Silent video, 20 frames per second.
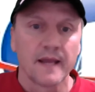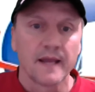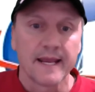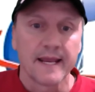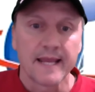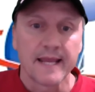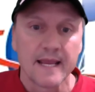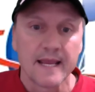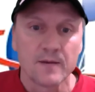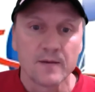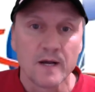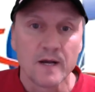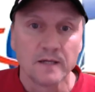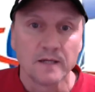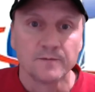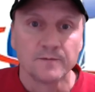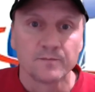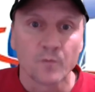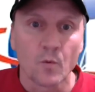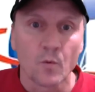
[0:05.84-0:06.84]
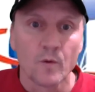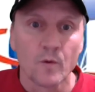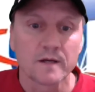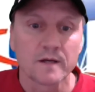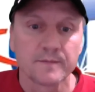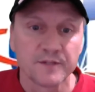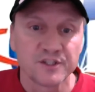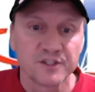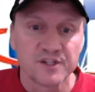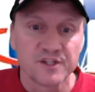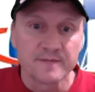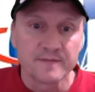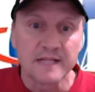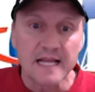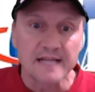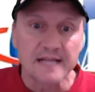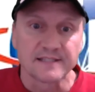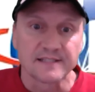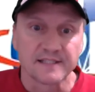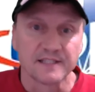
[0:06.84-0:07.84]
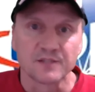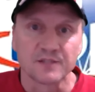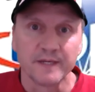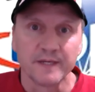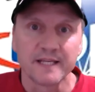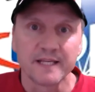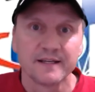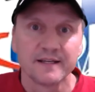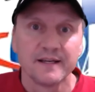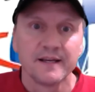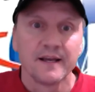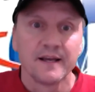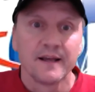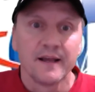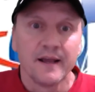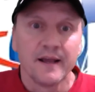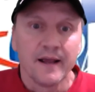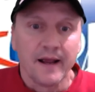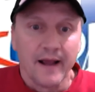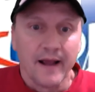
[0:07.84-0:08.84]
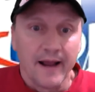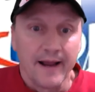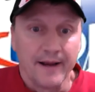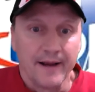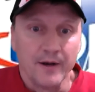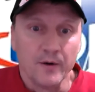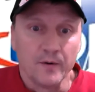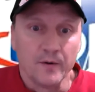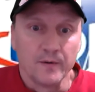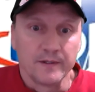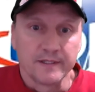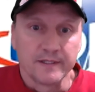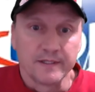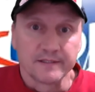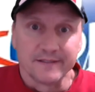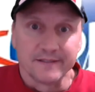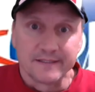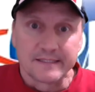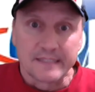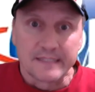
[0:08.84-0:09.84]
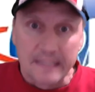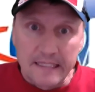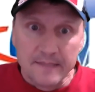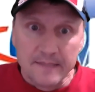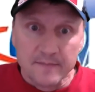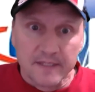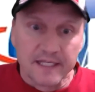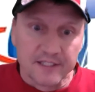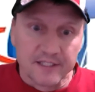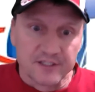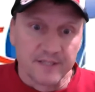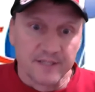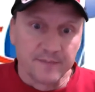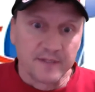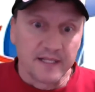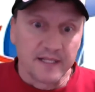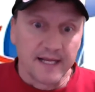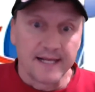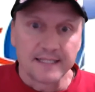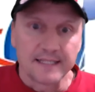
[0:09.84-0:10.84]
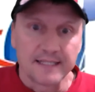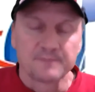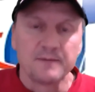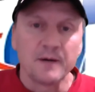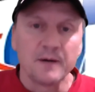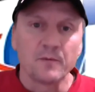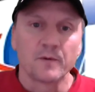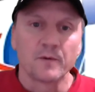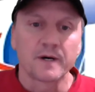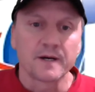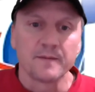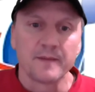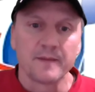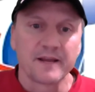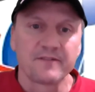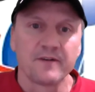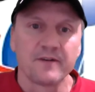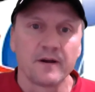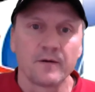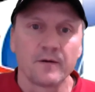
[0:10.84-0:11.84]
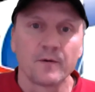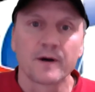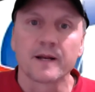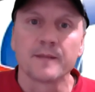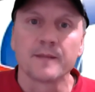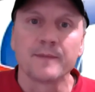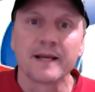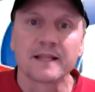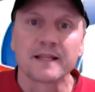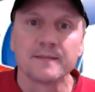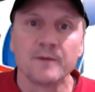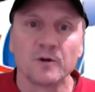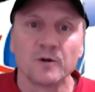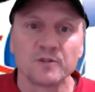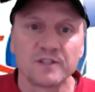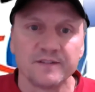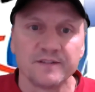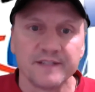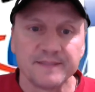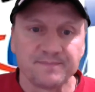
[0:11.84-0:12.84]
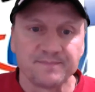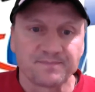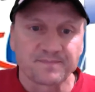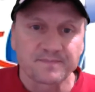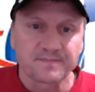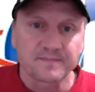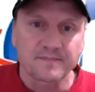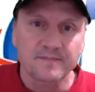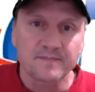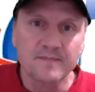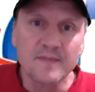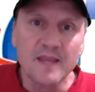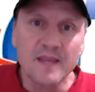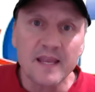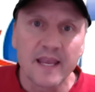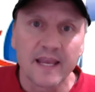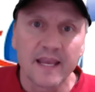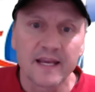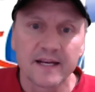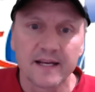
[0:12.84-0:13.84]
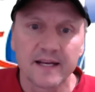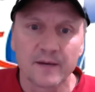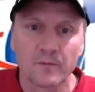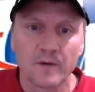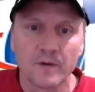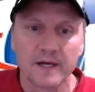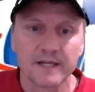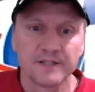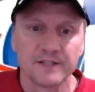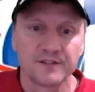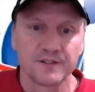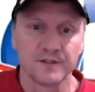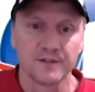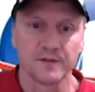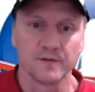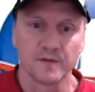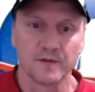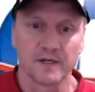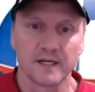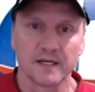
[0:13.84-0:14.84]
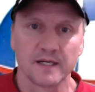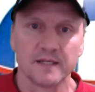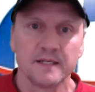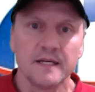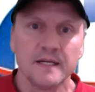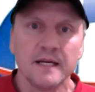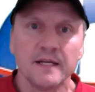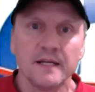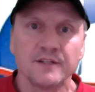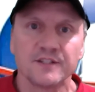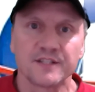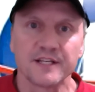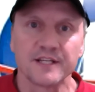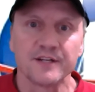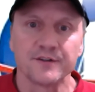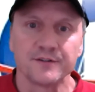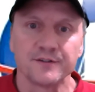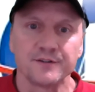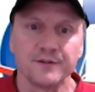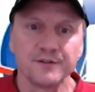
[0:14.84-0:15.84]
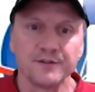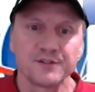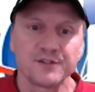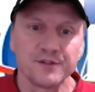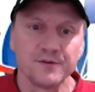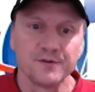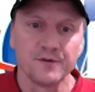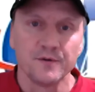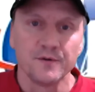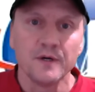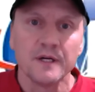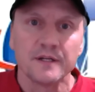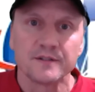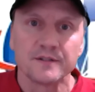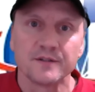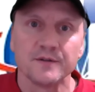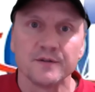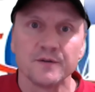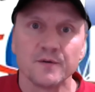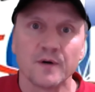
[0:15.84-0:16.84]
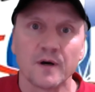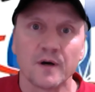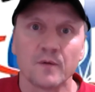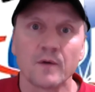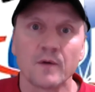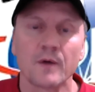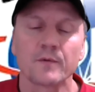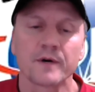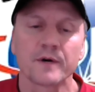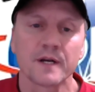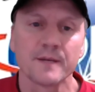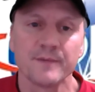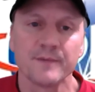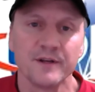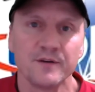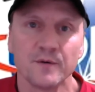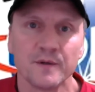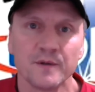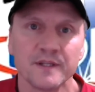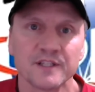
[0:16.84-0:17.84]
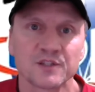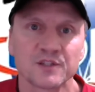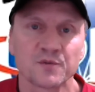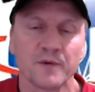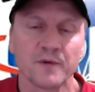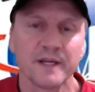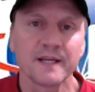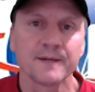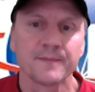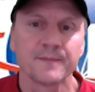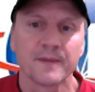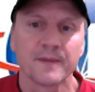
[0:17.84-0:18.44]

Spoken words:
Hey gang, well, welcome to gym class this week. I know it doesn't seem like gym class, but we're gonna make the most of it. And I wanted to just introduce you to what we're gonna be doing this week.